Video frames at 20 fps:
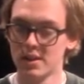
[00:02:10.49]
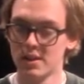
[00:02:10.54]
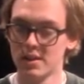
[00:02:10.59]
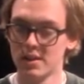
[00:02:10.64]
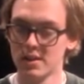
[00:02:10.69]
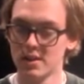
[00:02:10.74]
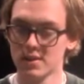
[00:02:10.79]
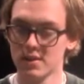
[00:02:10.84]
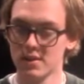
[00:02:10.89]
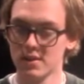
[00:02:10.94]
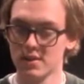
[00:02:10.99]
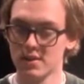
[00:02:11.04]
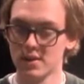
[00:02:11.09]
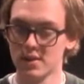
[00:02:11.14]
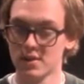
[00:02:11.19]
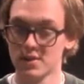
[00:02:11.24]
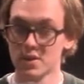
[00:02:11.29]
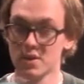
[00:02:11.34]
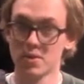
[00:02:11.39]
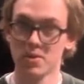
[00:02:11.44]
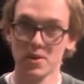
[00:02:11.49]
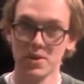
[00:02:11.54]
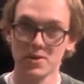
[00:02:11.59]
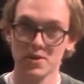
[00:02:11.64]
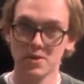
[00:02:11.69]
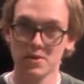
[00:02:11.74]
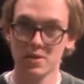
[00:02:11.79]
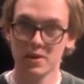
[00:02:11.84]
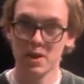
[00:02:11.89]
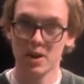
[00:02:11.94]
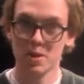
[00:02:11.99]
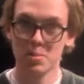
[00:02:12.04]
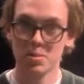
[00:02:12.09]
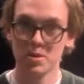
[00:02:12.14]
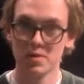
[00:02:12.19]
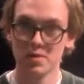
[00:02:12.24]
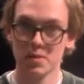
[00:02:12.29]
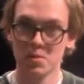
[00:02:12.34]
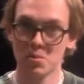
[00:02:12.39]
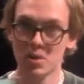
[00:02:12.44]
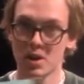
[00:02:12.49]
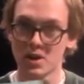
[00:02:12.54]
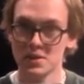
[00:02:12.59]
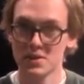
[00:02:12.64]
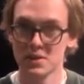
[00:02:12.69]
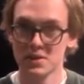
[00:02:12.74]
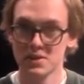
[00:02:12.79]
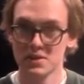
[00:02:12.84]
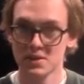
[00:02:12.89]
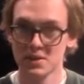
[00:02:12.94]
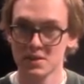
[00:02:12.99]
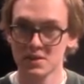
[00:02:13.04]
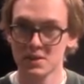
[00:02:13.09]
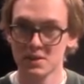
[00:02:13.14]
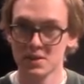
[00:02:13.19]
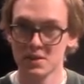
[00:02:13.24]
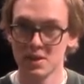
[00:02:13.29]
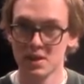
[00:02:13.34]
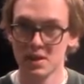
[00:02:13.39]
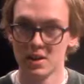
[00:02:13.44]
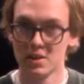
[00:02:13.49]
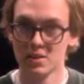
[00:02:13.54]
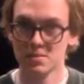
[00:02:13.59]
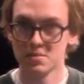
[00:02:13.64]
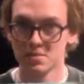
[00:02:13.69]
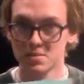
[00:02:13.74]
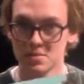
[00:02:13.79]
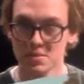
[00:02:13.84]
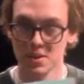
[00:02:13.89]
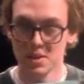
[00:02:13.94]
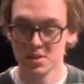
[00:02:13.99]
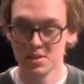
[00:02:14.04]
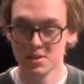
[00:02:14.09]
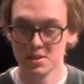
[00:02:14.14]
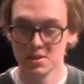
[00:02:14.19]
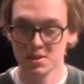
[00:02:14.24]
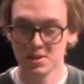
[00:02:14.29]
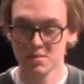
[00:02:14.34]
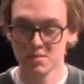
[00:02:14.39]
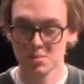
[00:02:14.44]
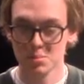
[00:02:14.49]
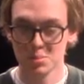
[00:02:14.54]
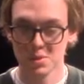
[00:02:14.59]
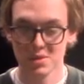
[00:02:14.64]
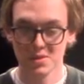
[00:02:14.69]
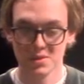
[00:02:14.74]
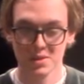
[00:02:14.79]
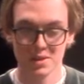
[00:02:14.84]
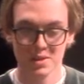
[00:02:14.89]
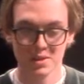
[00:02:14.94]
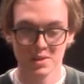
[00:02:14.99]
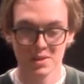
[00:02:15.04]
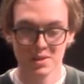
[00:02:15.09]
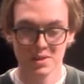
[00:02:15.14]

This is an original copy from 1969. Great year for music.